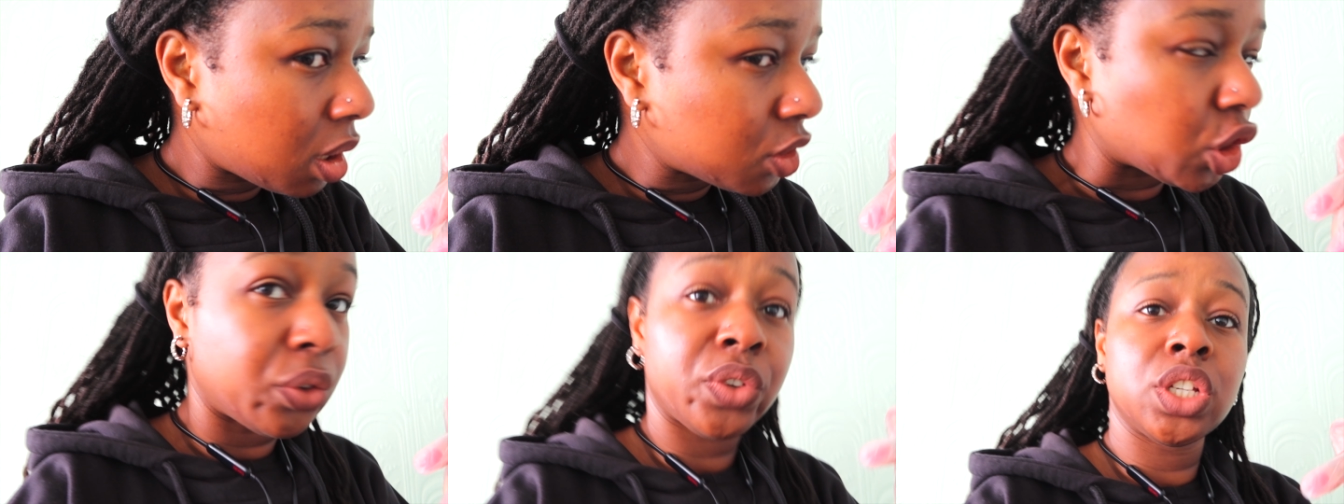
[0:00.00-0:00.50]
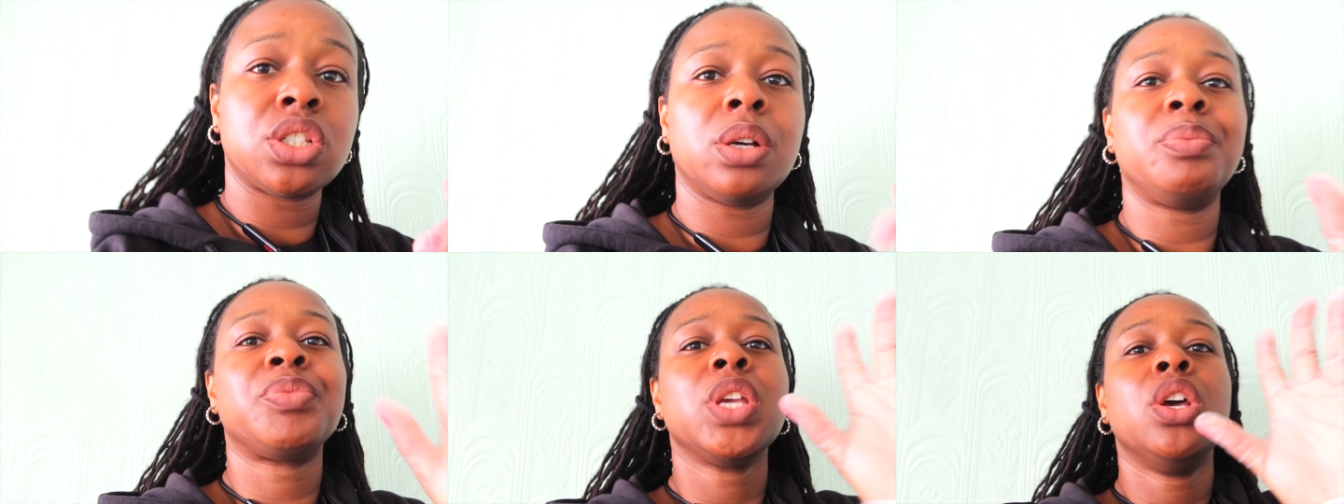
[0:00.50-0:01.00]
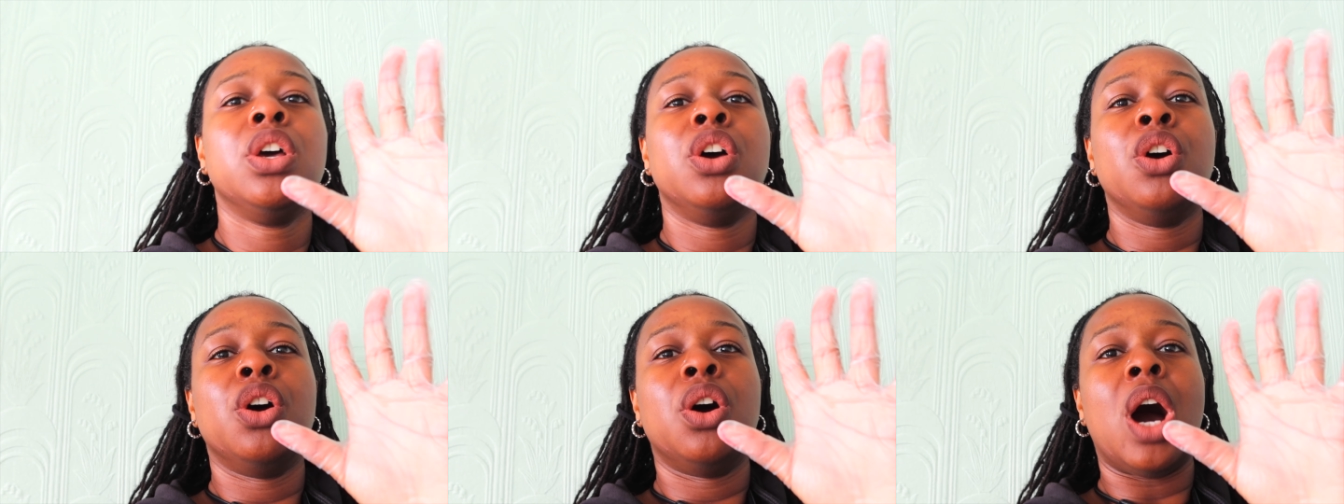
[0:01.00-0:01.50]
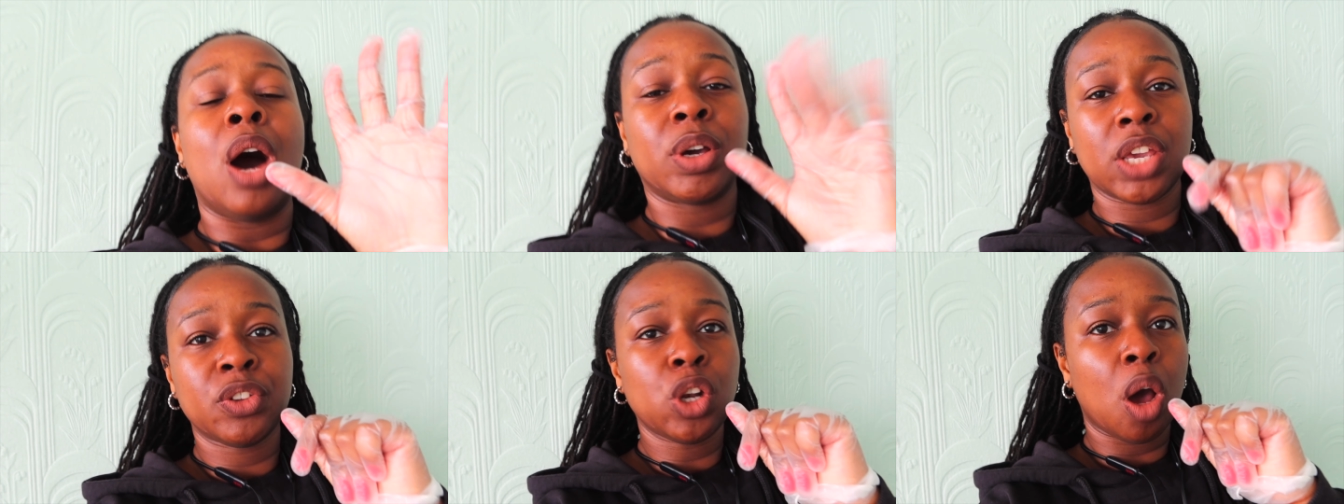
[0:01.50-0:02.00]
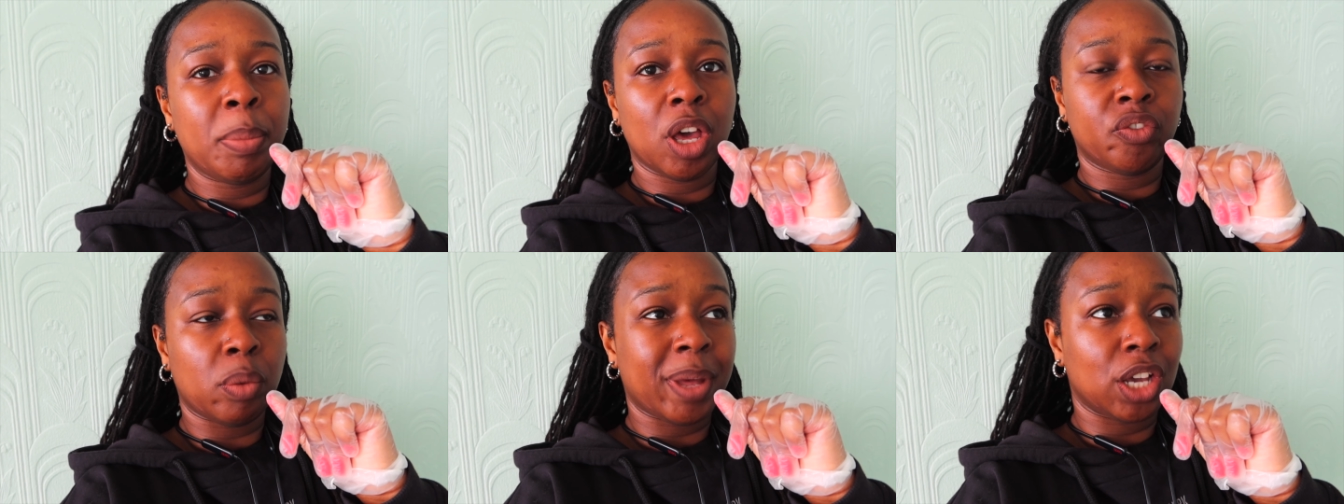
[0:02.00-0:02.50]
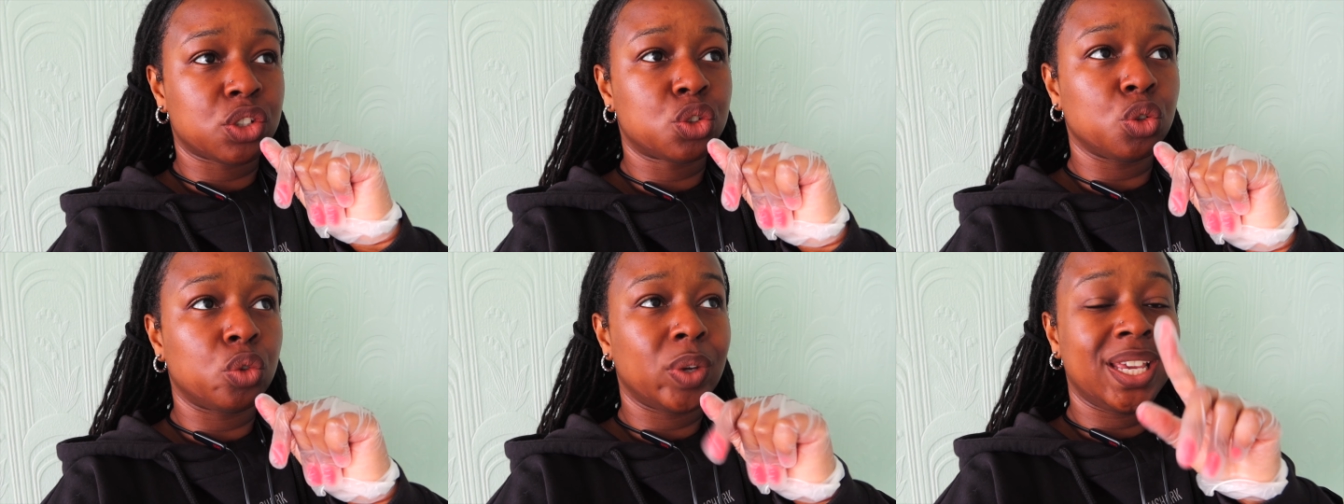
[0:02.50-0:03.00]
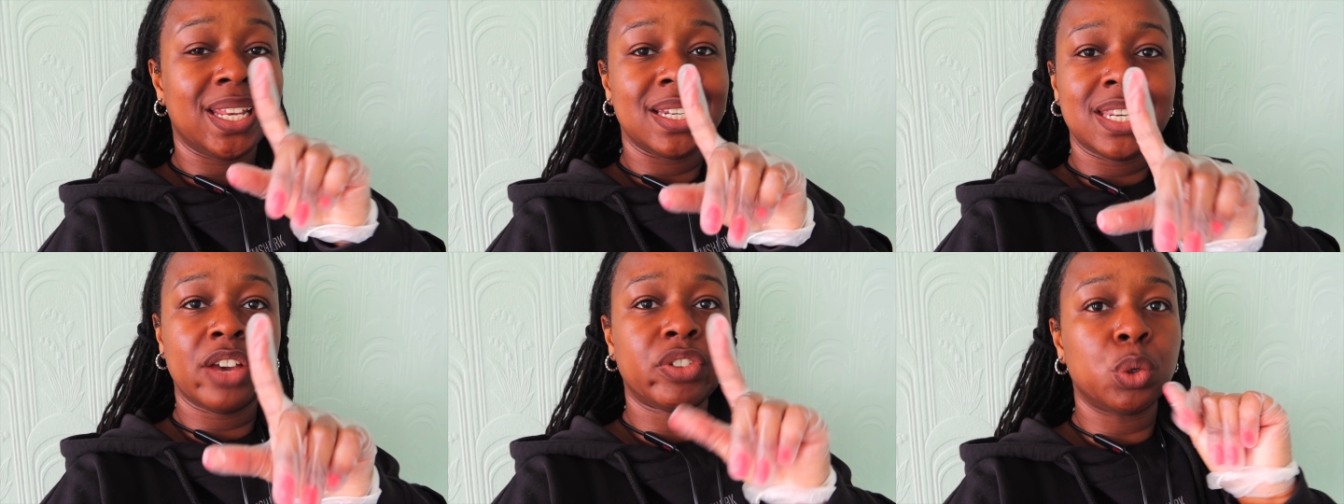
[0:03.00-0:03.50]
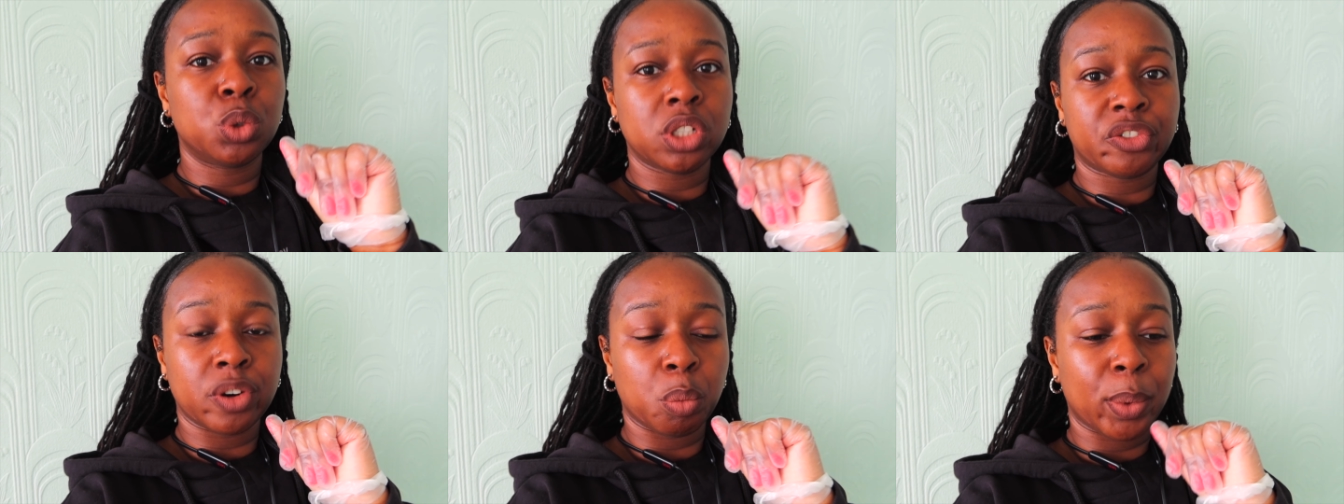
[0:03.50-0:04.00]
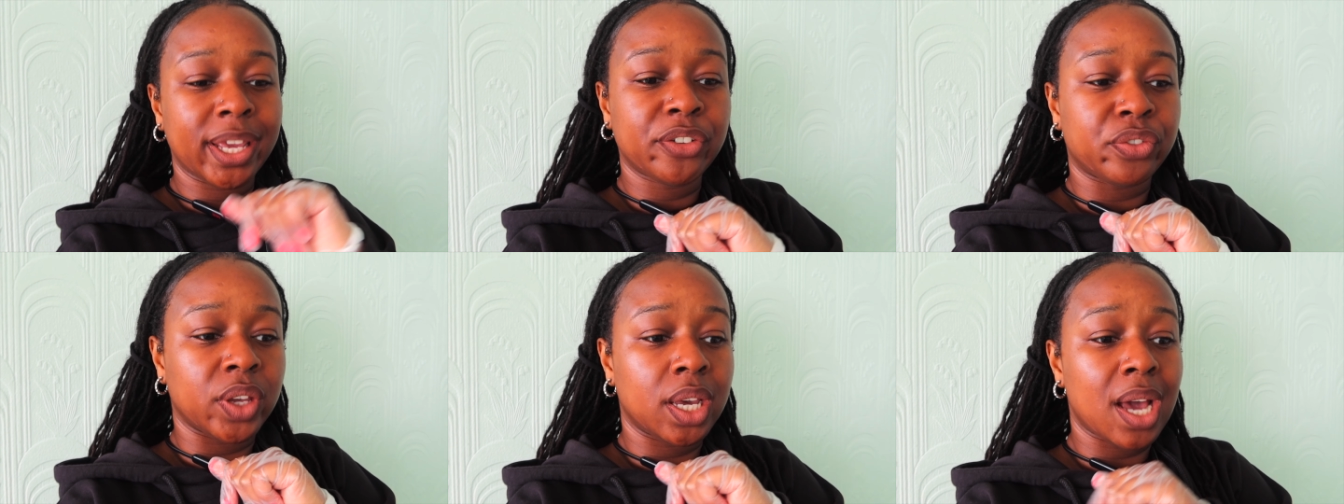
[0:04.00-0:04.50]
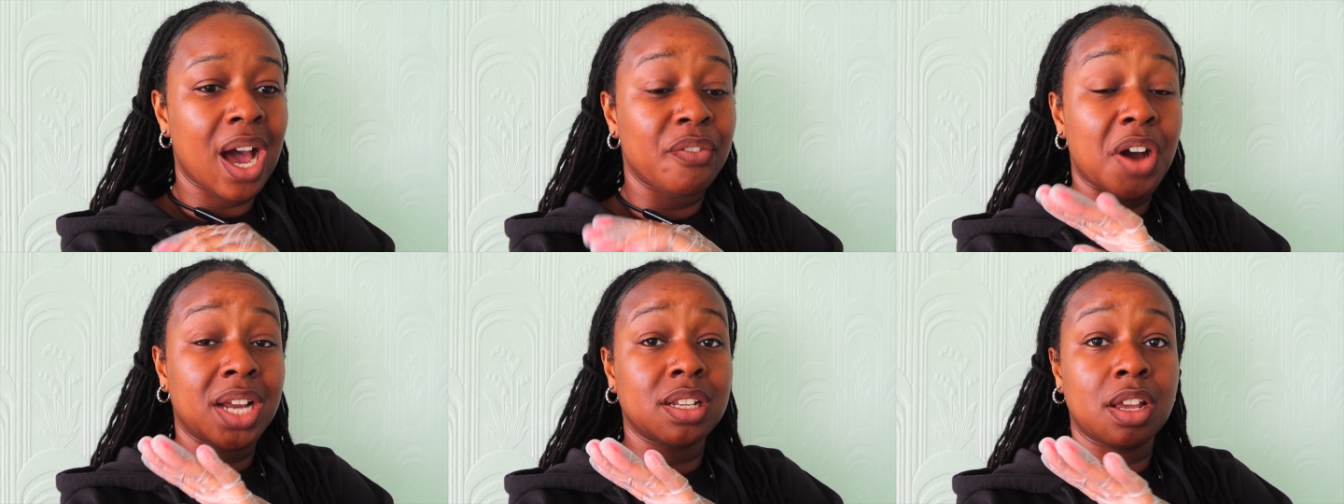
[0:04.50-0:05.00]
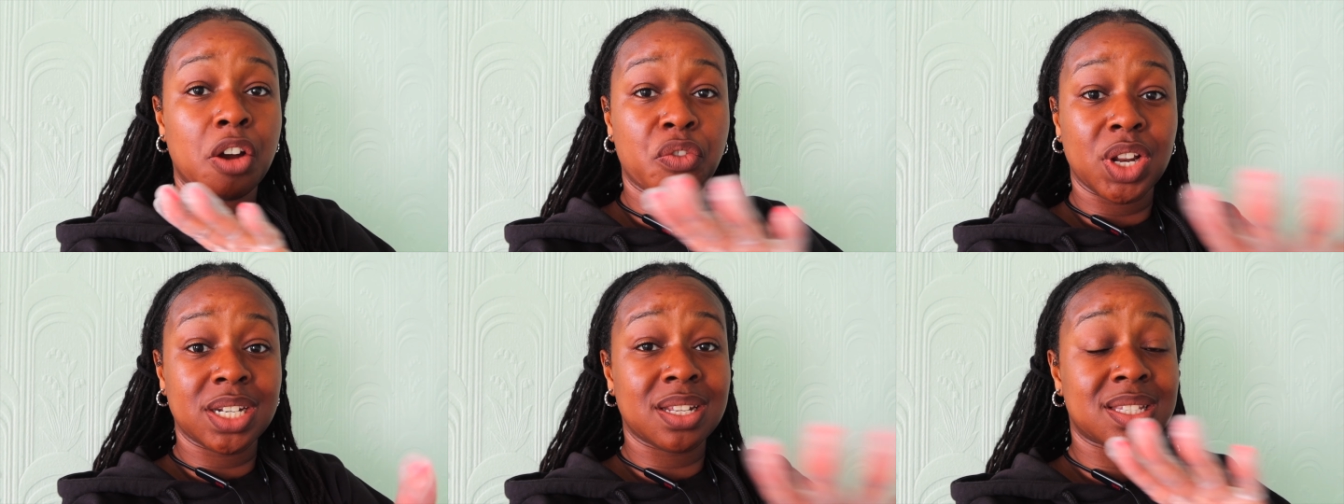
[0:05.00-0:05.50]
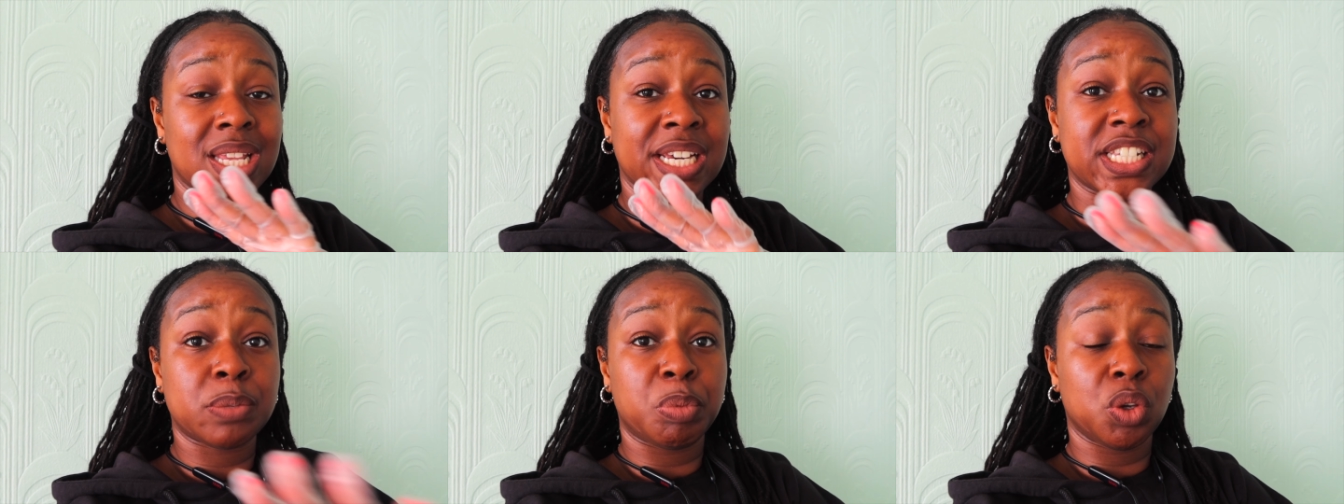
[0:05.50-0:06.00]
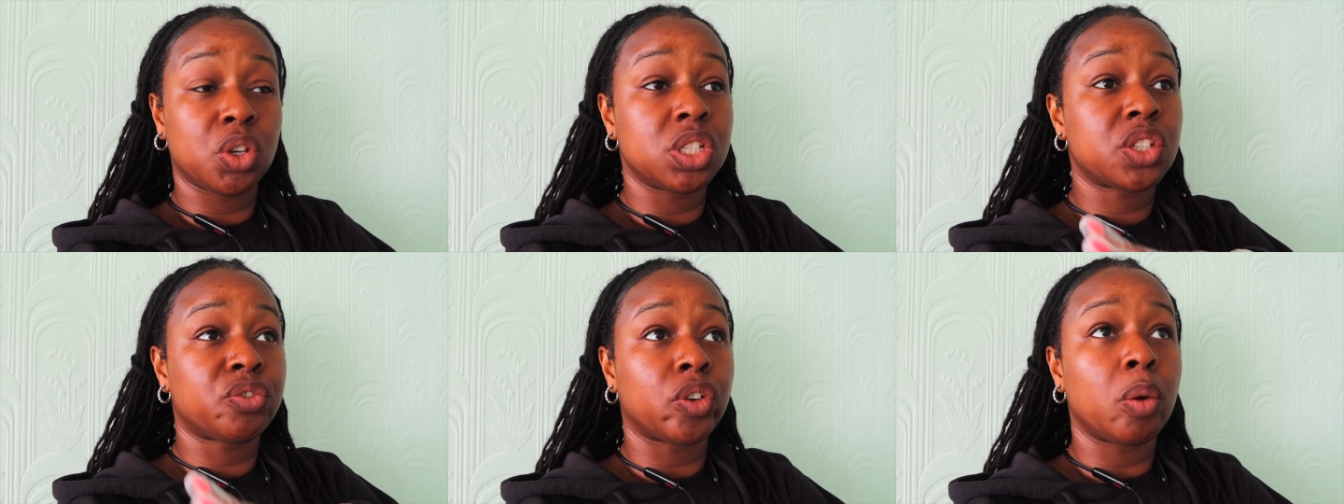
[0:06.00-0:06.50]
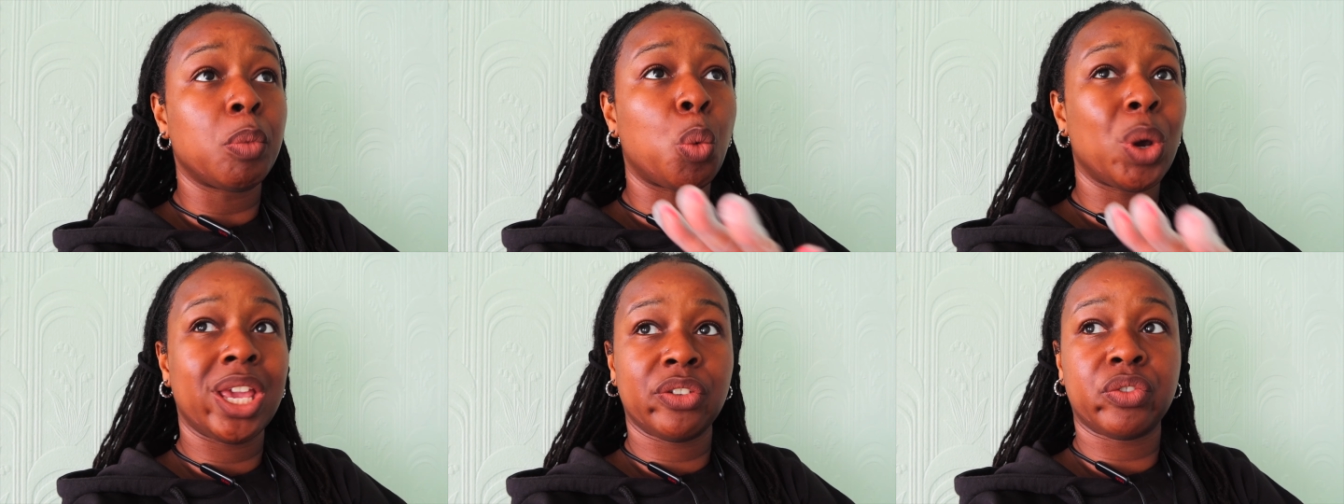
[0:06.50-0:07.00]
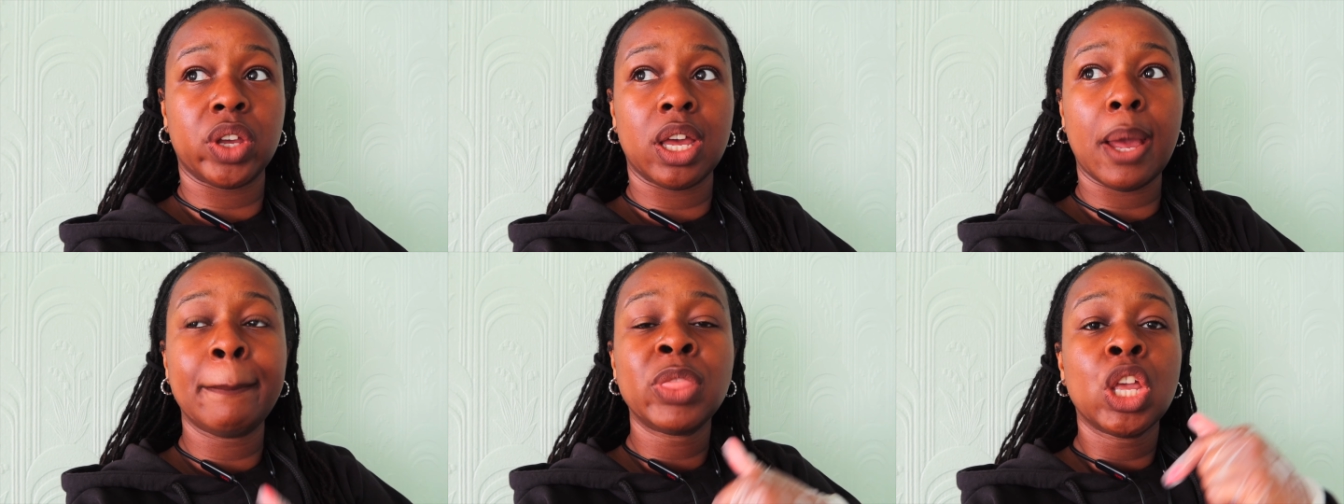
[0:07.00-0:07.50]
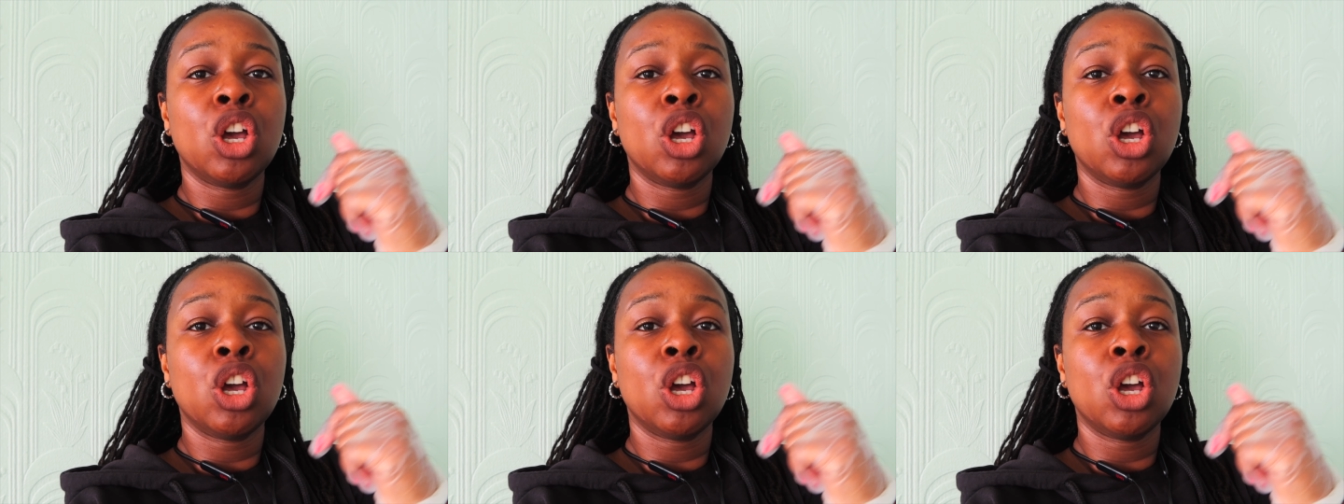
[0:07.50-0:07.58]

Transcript: Don't think so. I'll give you a bit of a backstory. Never order from Wayfair. I've had a horrendous experience from Wayfair.